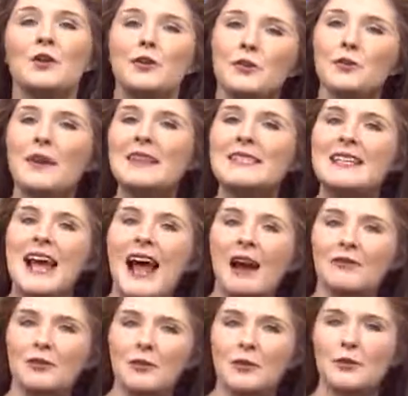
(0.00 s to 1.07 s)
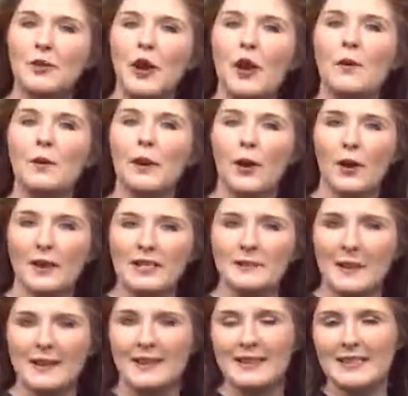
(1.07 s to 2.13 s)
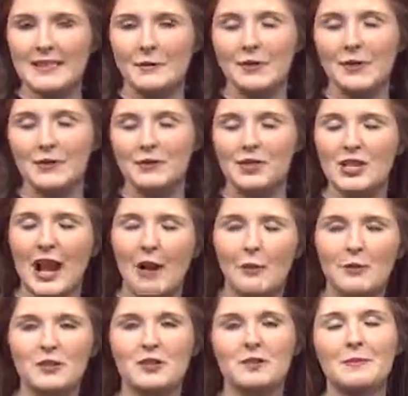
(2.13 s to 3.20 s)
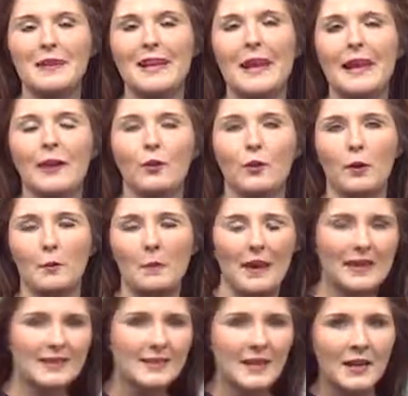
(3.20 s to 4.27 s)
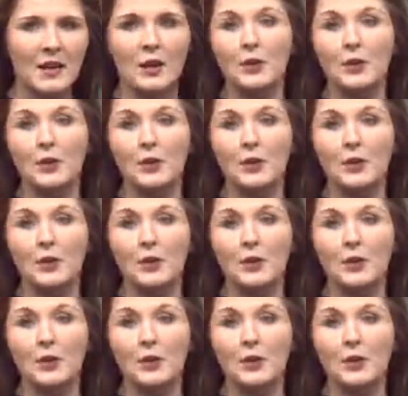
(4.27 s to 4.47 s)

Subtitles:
Through the rest of the afternoon, though, we are expecting some of those showers to be hit or miss